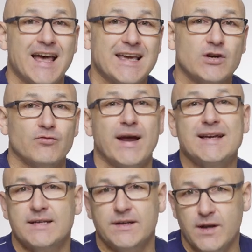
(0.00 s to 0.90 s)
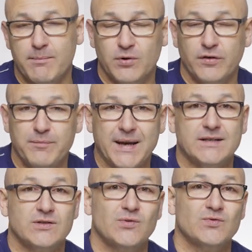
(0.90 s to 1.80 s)
a greater number of
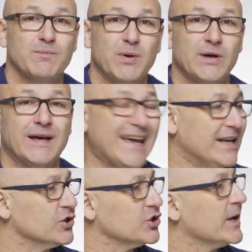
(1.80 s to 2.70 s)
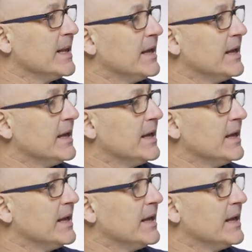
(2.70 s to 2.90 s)
pixels per inch.